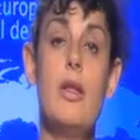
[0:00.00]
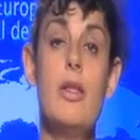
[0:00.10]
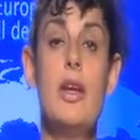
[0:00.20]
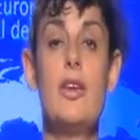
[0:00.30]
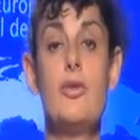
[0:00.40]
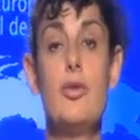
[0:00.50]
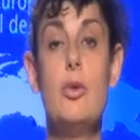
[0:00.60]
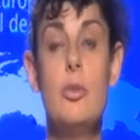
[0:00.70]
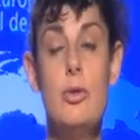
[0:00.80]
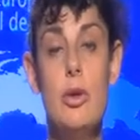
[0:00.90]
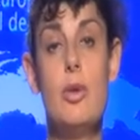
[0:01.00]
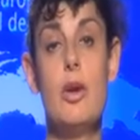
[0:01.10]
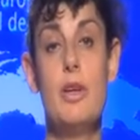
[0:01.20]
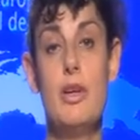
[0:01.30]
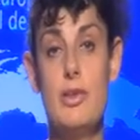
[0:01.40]
The next formal
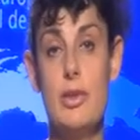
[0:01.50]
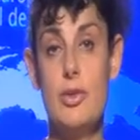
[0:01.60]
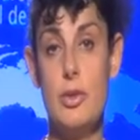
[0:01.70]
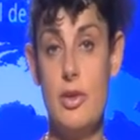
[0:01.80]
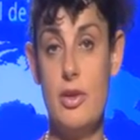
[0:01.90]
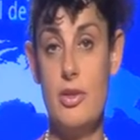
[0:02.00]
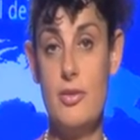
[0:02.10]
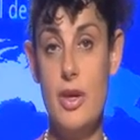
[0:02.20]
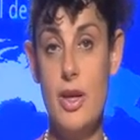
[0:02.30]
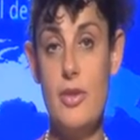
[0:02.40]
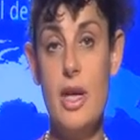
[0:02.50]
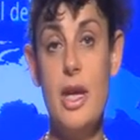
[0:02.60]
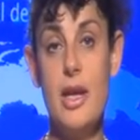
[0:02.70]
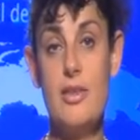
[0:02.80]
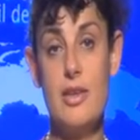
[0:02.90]
requirement under Article 35
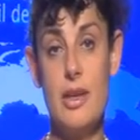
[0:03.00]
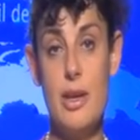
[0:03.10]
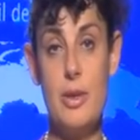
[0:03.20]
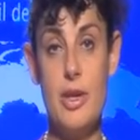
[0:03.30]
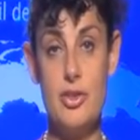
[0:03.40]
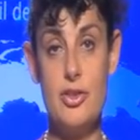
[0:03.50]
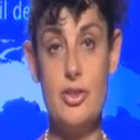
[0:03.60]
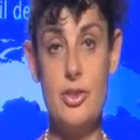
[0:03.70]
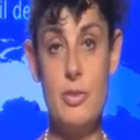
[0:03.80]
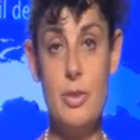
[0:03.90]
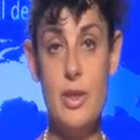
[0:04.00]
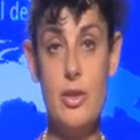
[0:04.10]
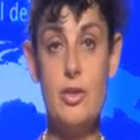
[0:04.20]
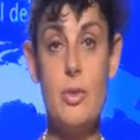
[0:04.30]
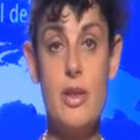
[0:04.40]
is that the application should have been
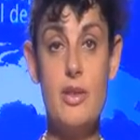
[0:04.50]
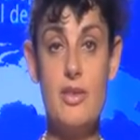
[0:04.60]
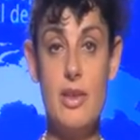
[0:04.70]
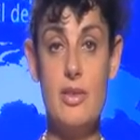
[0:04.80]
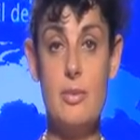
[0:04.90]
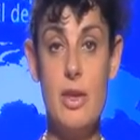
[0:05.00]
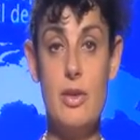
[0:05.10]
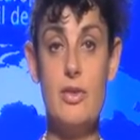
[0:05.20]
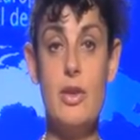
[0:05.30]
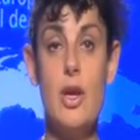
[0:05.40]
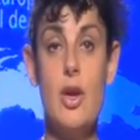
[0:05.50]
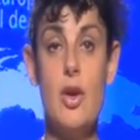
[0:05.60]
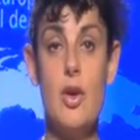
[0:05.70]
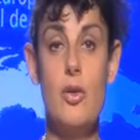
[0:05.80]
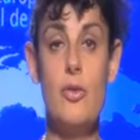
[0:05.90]
lodged within 6 months
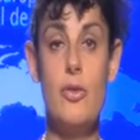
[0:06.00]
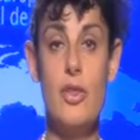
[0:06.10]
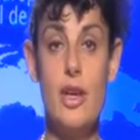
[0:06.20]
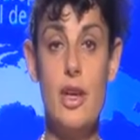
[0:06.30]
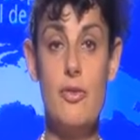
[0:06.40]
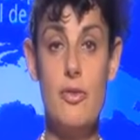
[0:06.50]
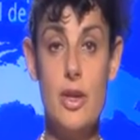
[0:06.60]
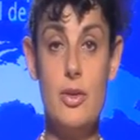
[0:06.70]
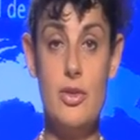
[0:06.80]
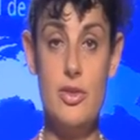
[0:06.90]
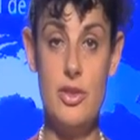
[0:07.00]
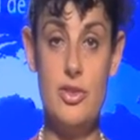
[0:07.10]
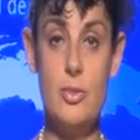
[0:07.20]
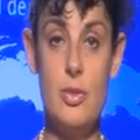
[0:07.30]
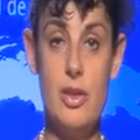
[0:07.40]
of the final
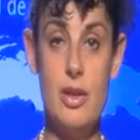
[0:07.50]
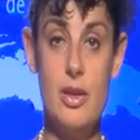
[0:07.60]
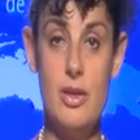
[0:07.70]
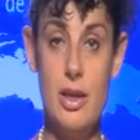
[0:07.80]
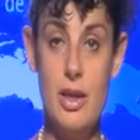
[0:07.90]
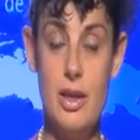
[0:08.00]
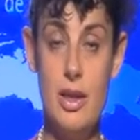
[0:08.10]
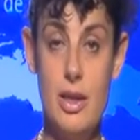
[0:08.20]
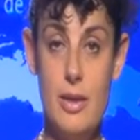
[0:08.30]
decision within the